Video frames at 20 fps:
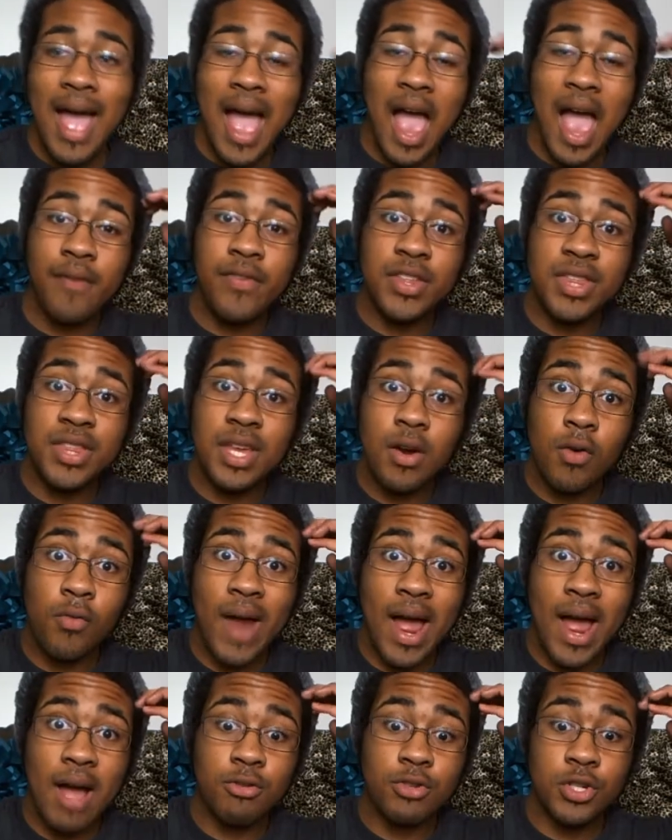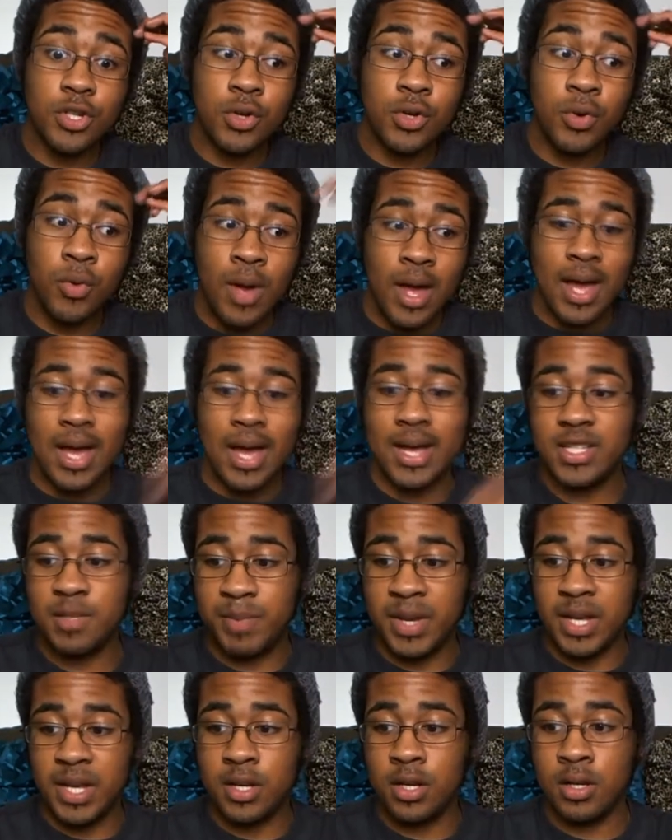Everything around you has
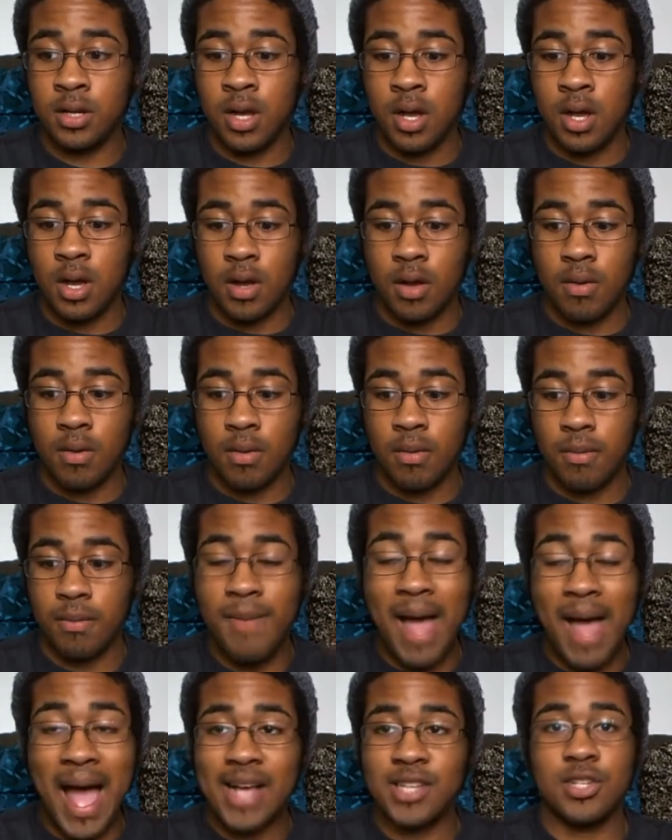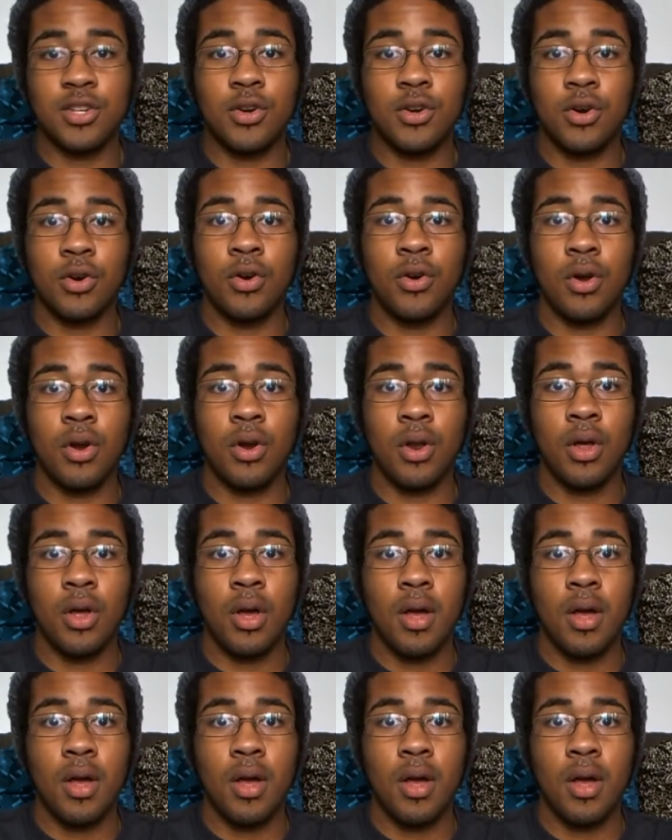been massacred